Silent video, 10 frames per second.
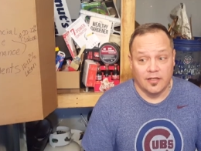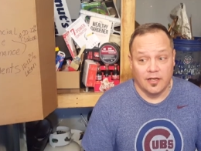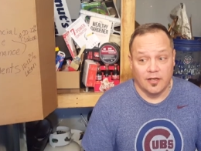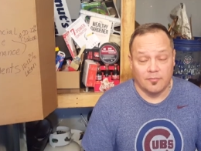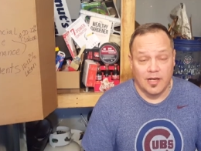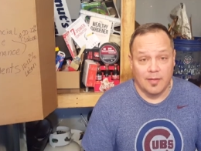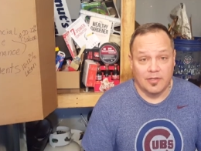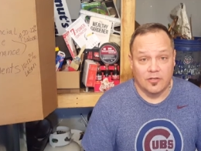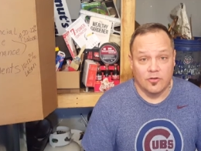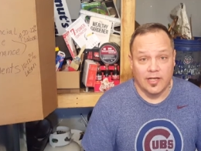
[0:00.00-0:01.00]
um, I'm
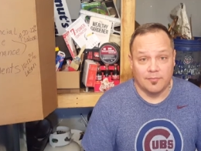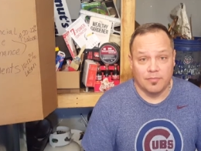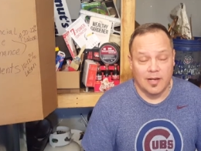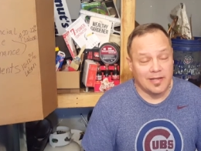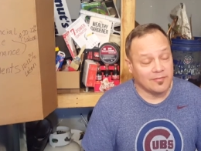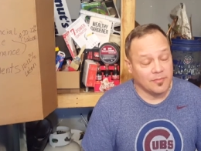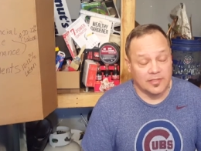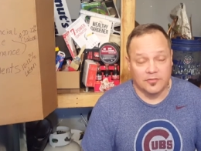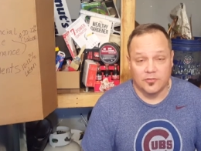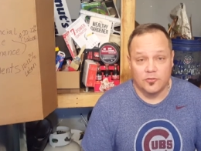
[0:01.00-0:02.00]
going to go ahead probably have to
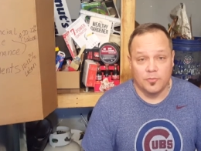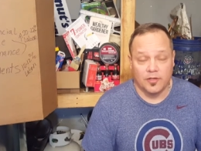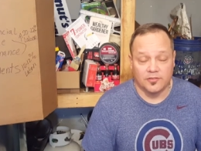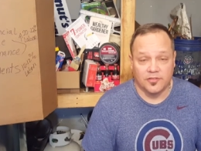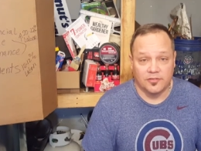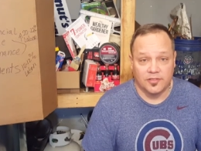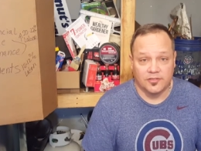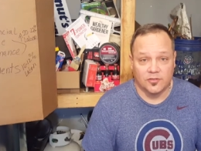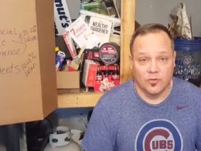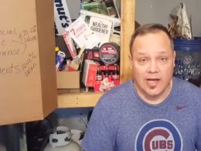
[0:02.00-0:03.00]
make this a two-part
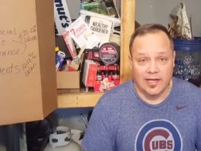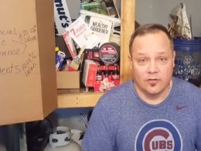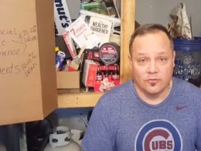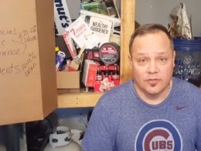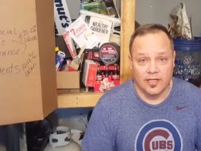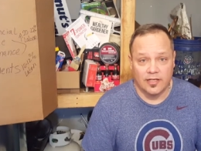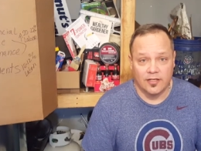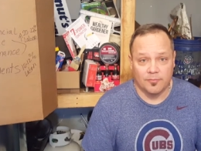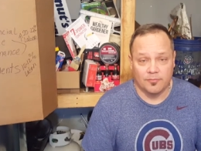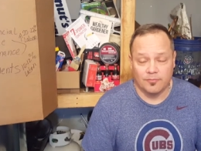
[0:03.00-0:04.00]
series so I don't end
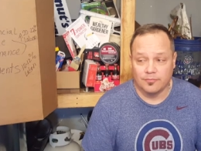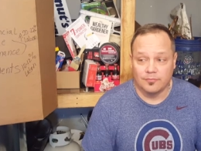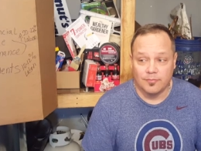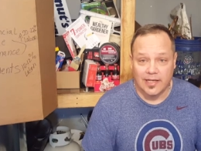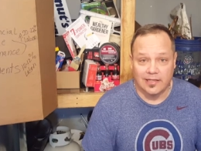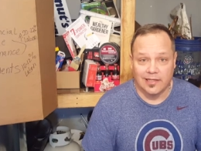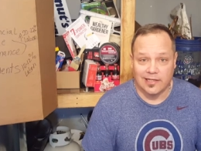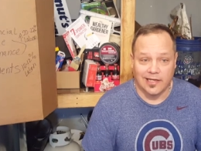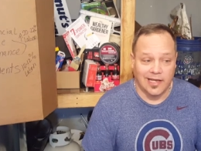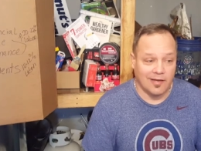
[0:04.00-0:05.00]
up making
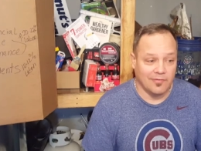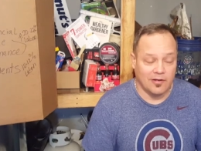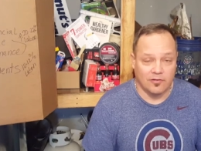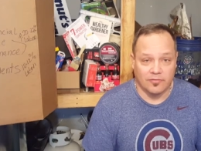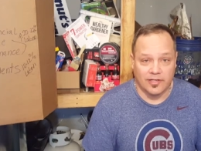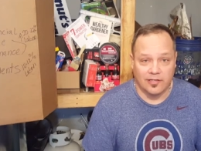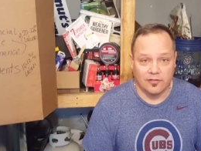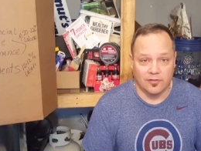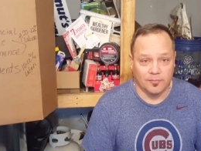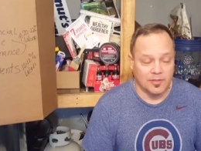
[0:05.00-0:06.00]
like a half-hour
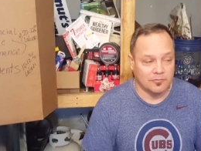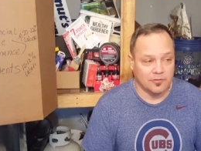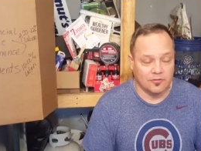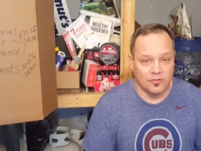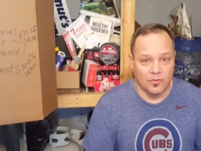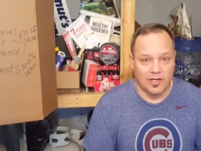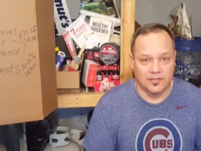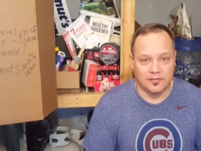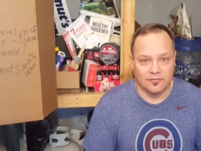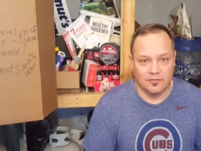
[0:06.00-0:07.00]
video that people are only
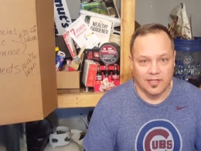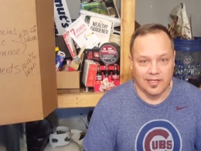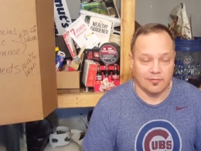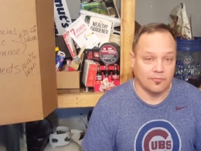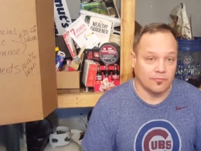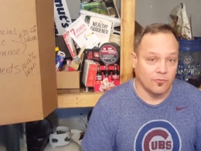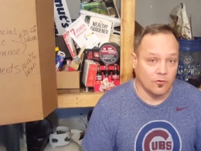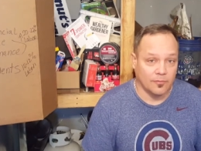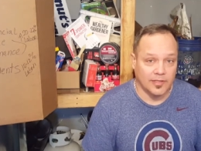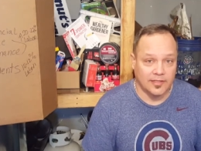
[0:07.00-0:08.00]
watching for like
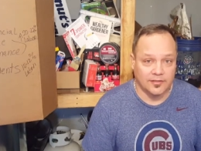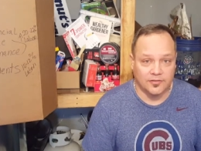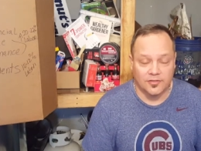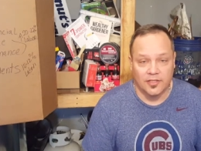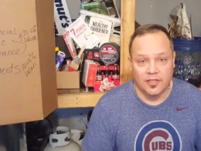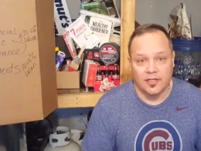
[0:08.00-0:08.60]
four minutes.